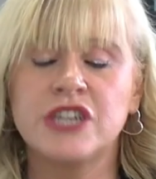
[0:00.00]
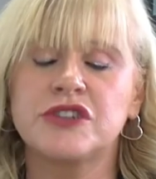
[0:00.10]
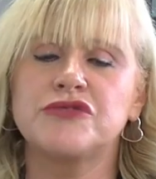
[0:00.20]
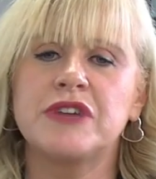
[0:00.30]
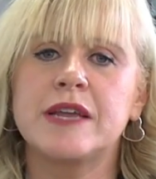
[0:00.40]

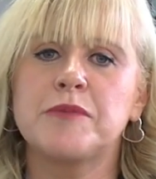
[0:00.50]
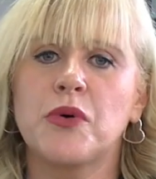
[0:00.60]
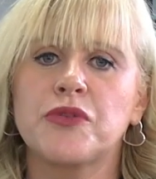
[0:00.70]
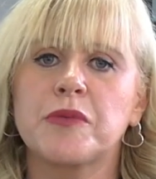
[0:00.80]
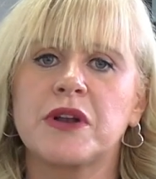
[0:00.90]
So it's really
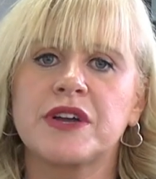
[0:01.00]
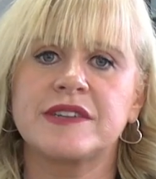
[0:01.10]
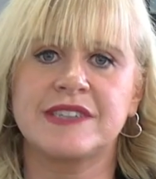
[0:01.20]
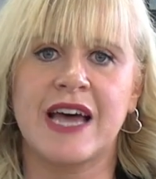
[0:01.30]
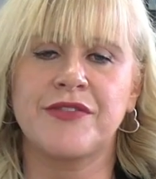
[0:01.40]
important that we look
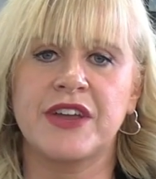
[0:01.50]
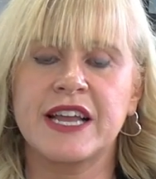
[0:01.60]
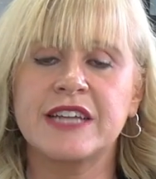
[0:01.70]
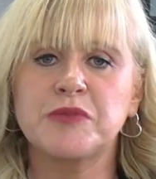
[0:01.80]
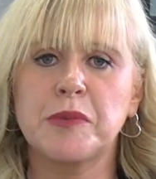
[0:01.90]
at staffing,
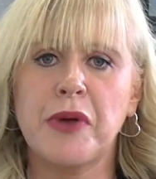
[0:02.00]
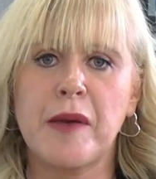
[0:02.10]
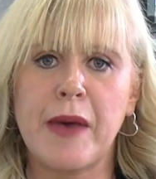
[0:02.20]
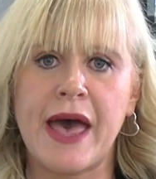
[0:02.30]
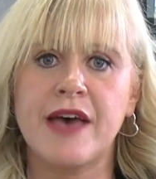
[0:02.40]
and as we
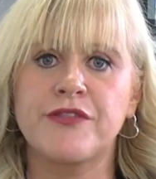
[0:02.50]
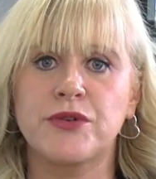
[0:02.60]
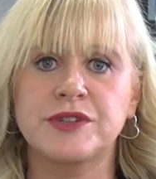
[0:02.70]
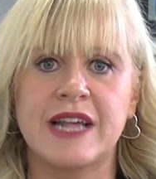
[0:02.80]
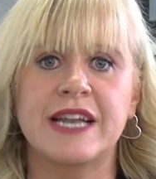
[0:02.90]
prepare
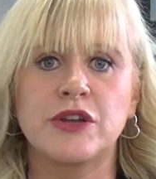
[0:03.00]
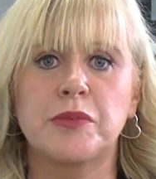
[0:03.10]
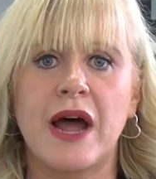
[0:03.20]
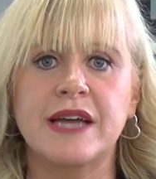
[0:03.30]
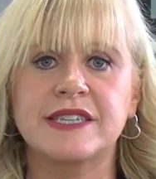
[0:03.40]
for selling your
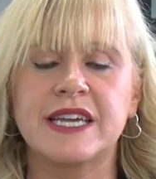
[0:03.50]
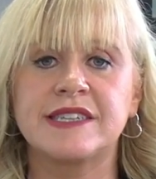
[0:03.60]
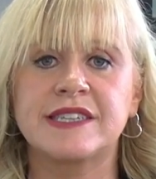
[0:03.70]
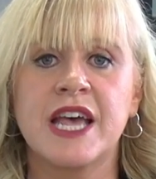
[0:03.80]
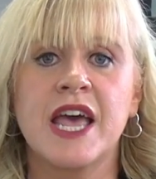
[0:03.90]

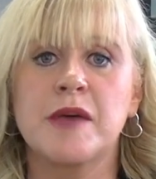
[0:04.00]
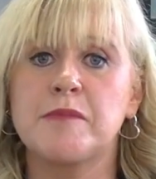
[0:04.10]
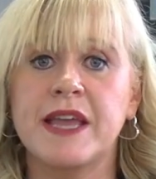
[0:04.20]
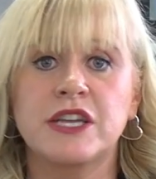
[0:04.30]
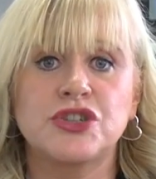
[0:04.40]
practice,
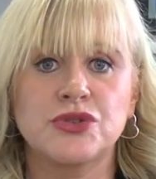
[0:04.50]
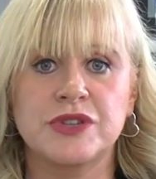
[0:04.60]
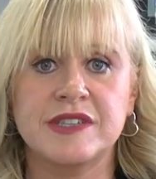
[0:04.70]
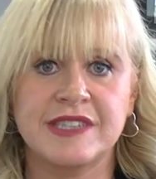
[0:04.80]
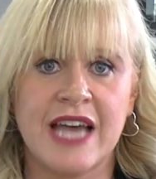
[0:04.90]
making sure
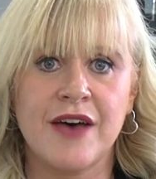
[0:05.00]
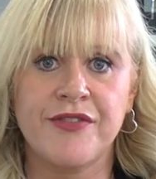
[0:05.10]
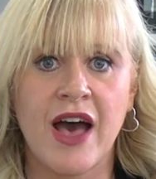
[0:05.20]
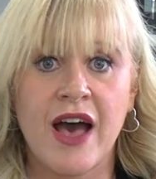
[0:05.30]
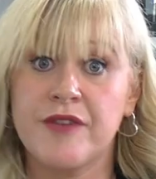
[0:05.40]
that staff
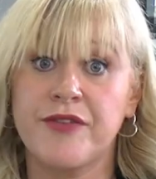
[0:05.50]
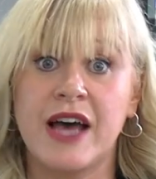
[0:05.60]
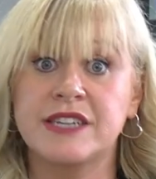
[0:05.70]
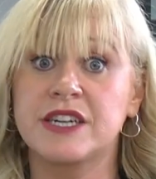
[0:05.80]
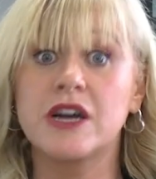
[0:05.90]
have
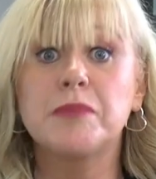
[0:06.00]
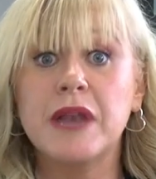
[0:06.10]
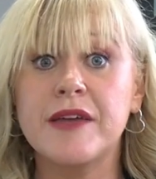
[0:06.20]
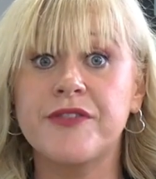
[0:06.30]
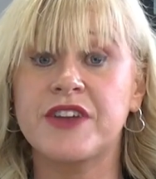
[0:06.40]
had an
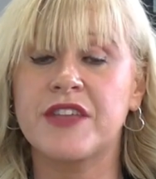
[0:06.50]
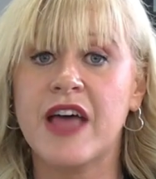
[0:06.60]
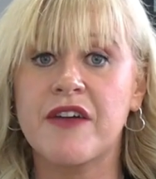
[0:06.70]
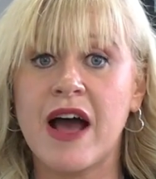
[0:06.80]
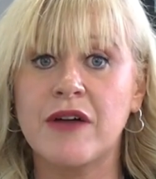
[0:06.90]
uplift in
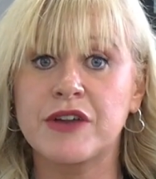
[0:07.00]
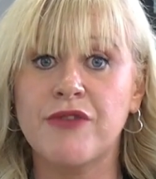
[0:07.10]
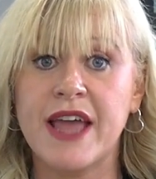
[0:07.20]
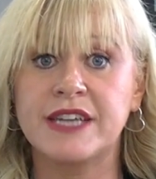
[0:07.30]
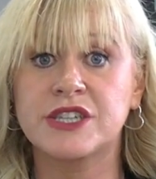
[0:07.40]
their hourly
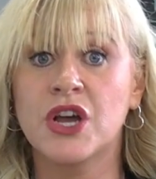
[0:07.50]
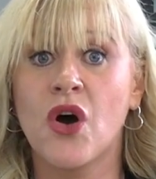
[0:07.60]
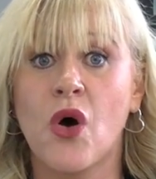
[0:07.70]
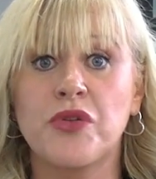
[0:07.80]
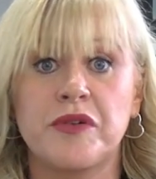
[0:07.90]
rate
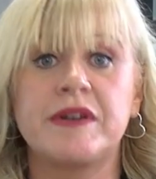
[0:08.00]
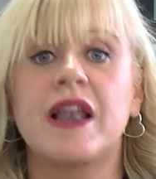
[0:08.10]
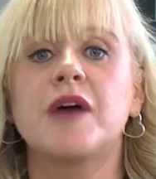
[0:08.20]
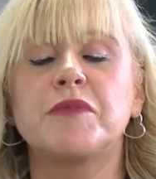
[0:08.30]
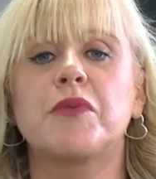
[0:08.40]
or they're in
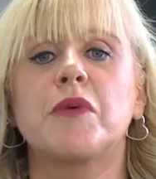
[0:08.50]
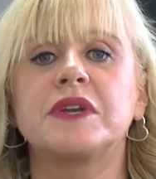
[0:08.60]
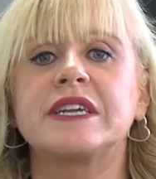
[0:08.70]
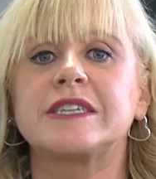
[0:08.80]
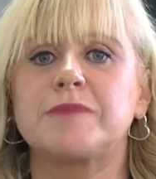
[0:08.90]
line with what
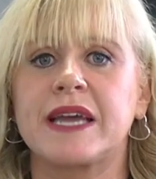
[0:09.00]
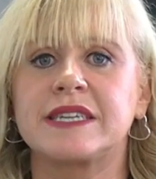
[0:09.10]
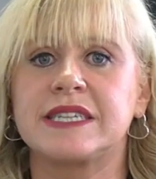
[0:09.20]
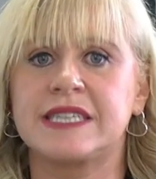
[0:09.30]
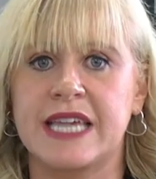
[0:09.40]
we'd
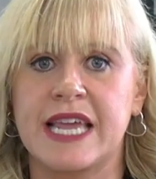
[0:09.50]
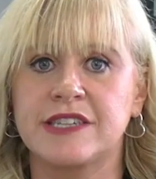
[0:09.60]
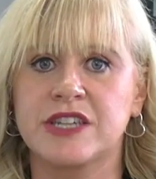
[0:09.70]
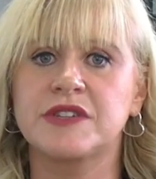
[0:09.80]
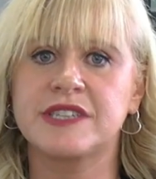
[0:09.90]
expect to see.
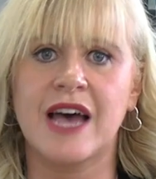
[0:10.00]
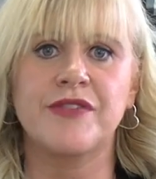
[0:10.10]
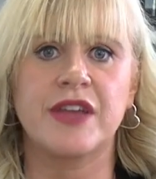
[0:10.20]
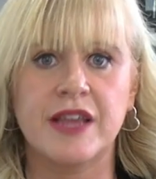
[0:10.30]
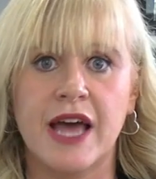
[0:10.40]
So
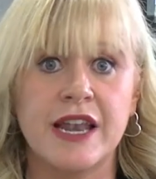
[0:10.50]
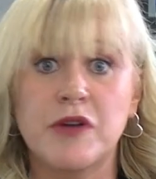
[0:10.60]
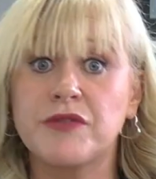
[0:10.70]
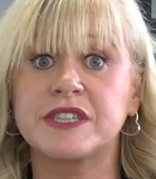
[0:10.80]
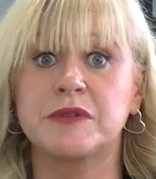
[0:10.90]
staffing, and
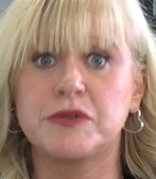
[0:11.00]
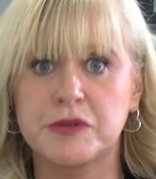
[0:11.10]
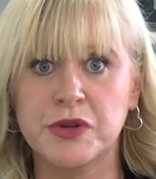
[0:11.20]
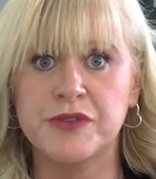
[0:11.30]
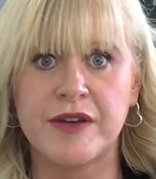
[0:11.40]
obviously we
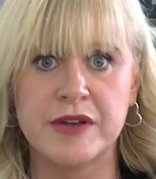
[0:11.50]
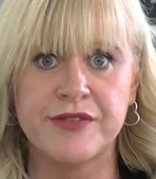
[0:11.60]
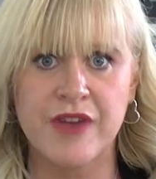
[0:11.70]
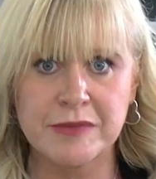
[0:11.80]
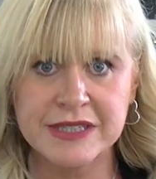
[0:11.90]
remove any
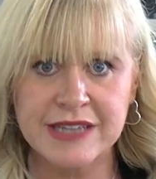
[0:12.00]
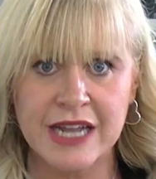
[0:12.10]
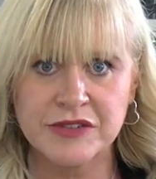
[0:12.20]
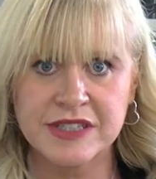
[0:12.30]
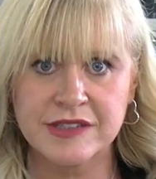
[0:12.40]
family
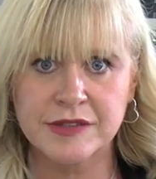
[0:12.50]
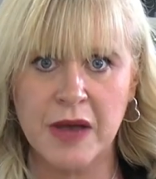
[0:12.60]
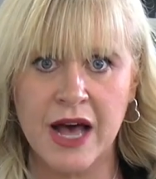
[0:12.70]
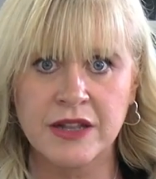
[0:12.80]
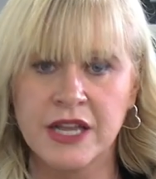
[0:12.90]
salaries as
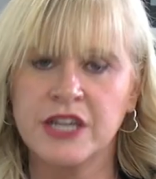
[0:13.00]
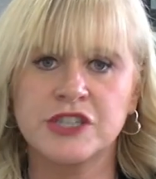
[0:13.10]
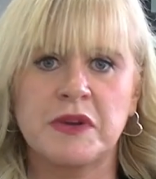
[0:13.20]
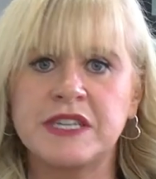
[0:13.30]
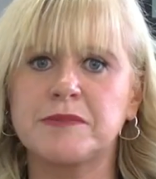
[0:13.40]
well,
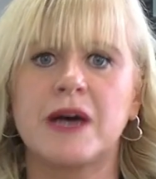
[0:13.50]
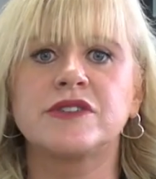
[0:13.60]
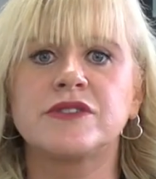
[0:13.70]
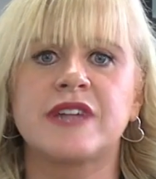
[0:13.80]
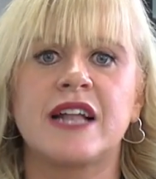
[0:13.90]
so any
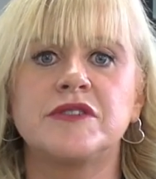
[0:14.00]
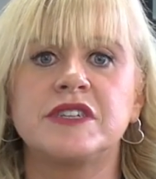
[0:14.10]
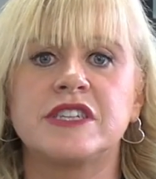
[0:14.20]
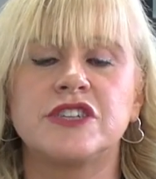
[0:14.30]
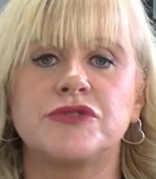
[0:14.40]
spousal
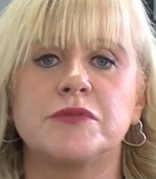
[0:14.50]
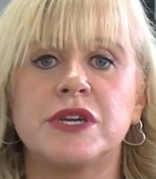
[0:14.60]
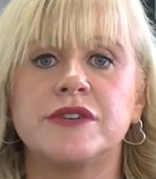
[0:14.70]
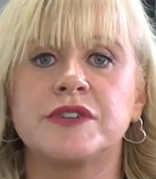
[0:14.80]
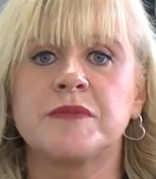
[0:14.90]
salaries is
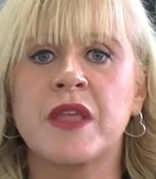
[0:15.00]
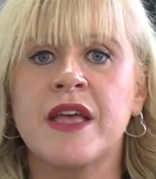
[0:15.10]
removed.